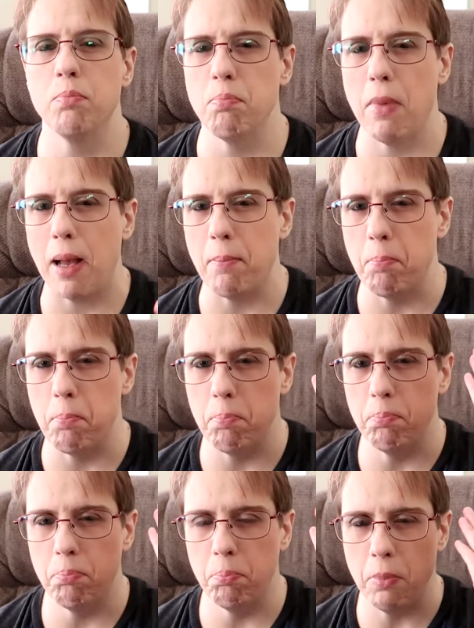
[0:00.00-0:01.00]
my
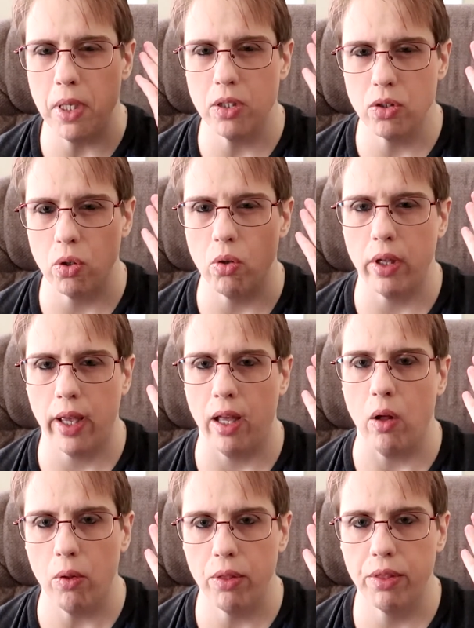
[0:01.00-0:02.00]
mental
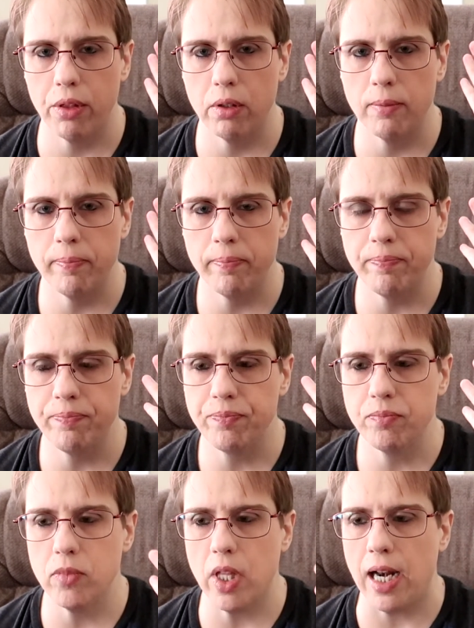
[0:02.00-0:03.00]
health.
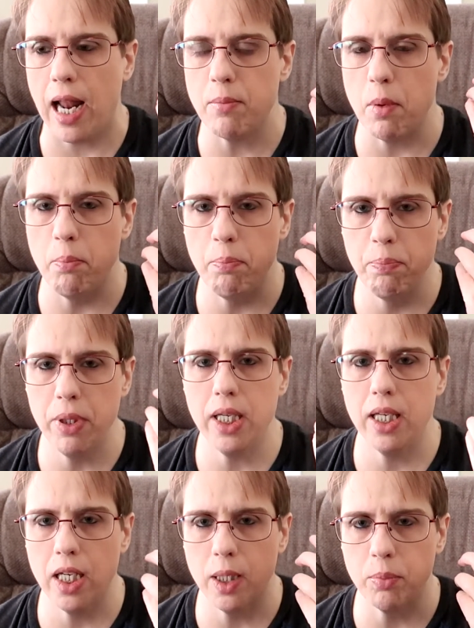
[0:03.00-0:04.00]
And I'm a
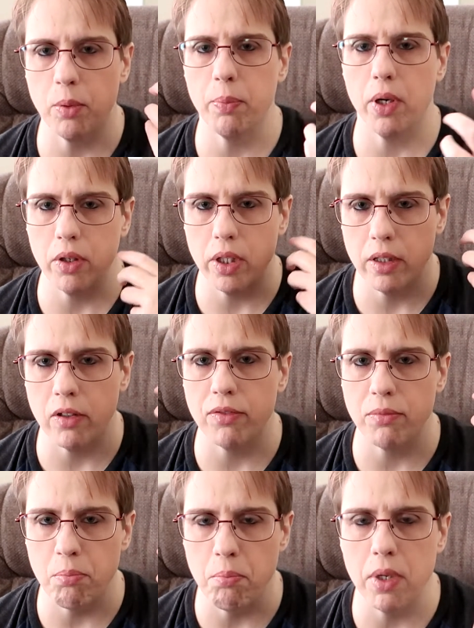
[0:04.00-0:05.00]
big proponent
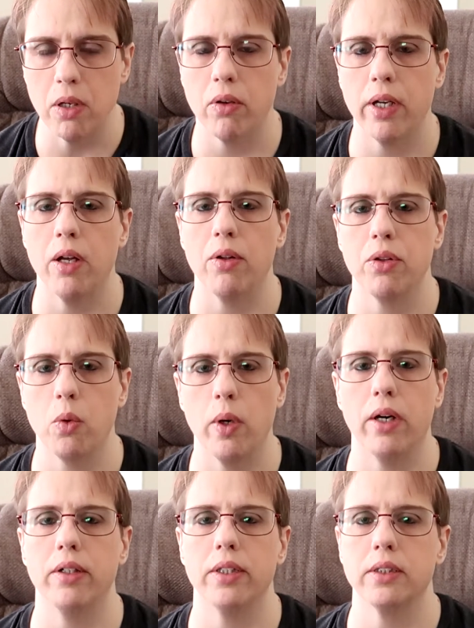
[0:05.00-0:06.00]
of mental health
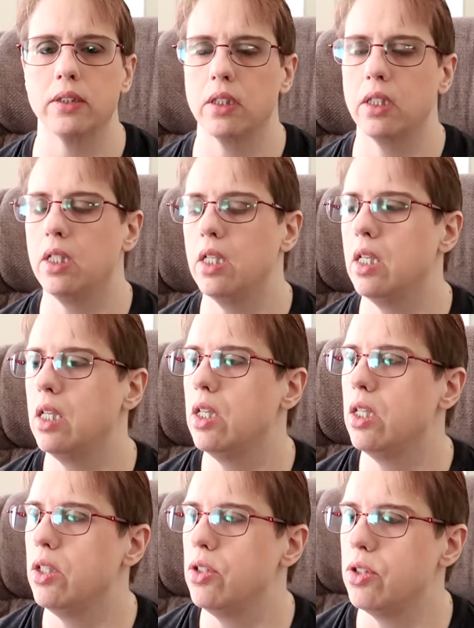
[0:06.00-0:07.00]
awareness.
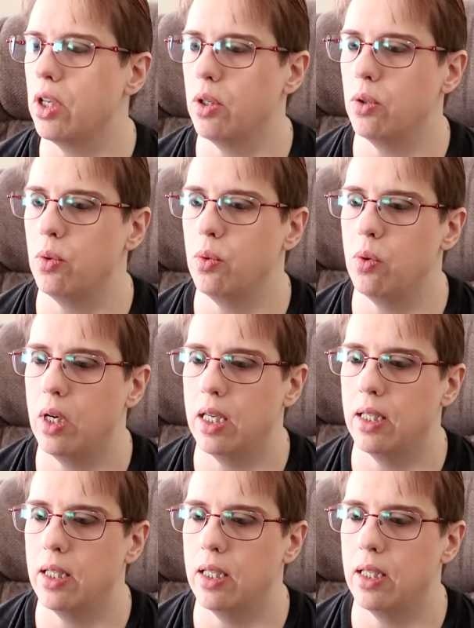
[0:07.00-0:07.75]
So,